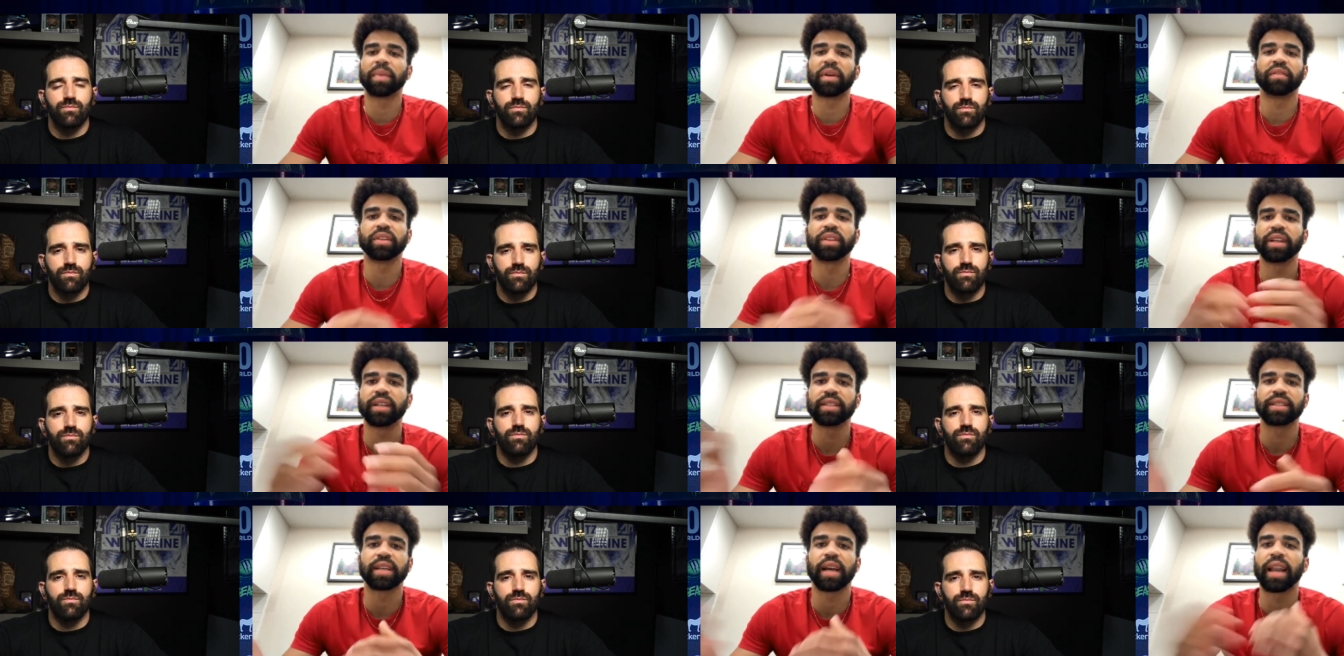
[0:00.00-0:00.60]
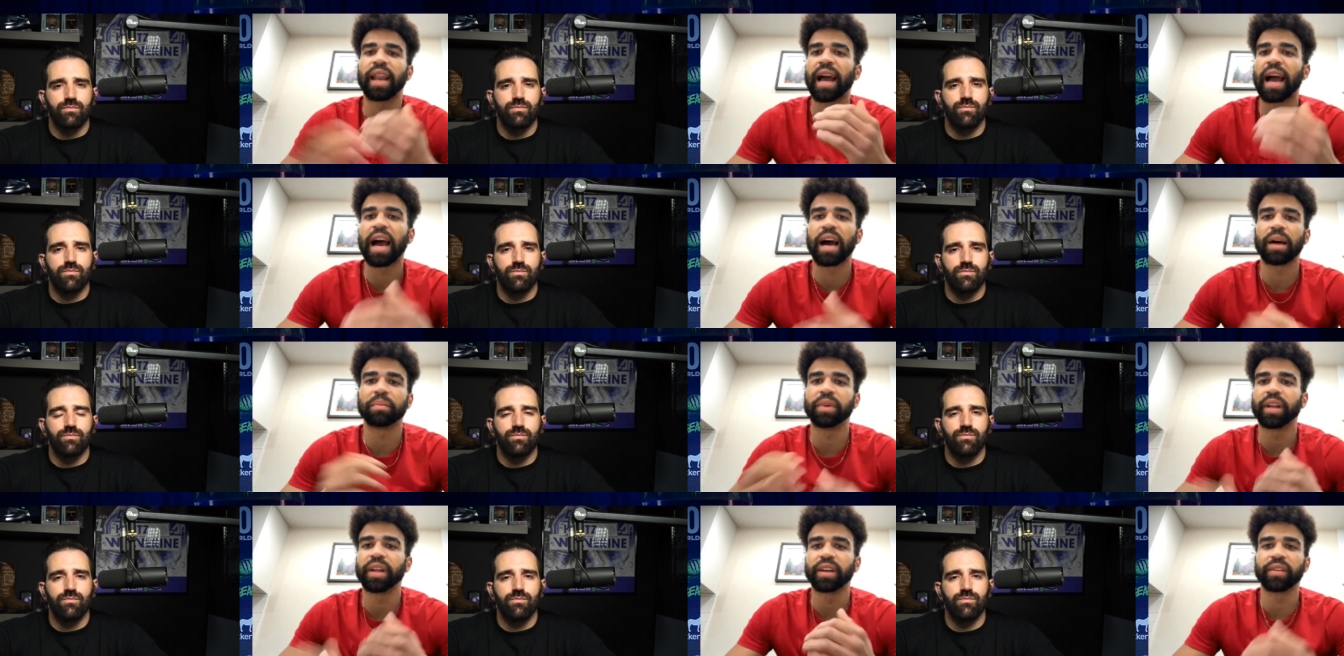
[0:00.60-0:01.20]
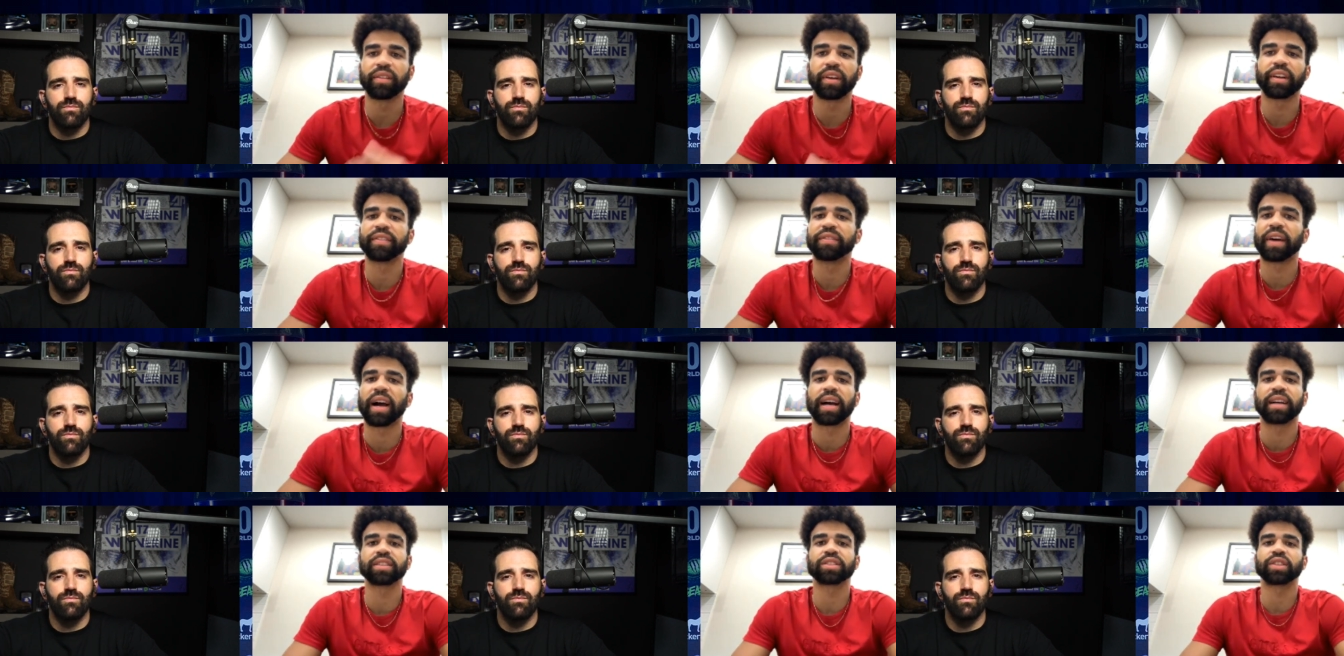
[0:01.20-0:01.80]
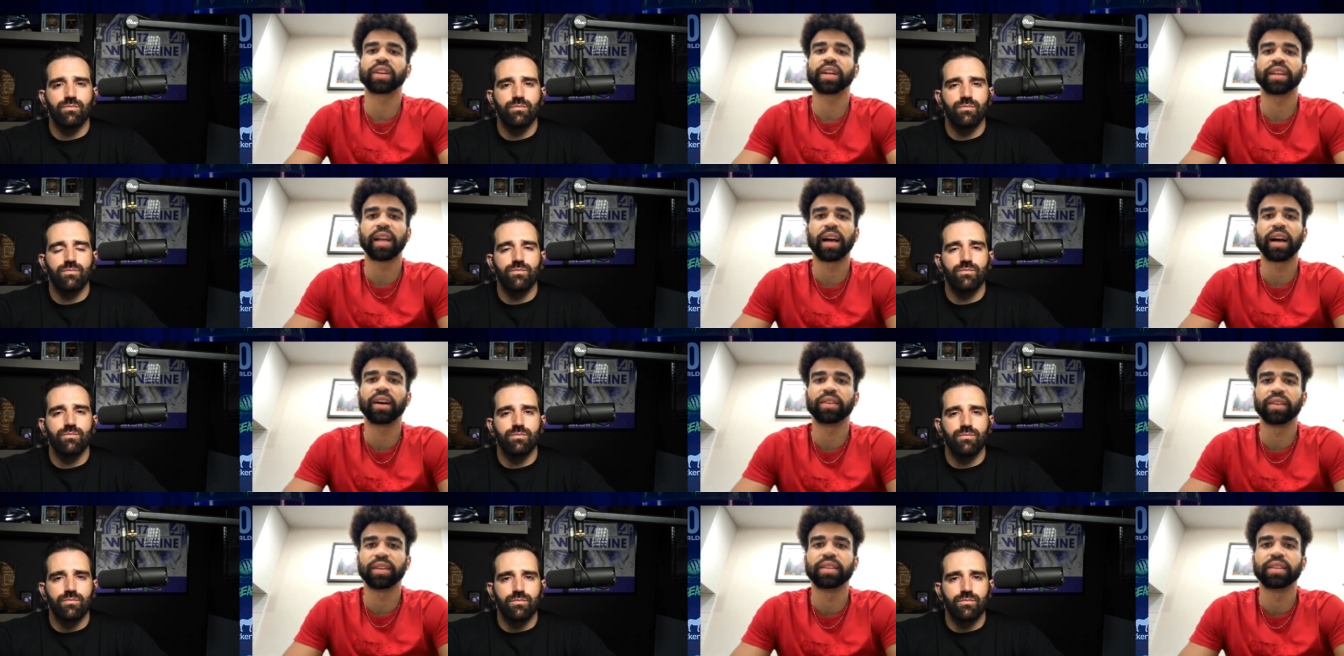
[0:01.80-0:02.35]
Speaker 1: Everything's kind of happening very fast right now,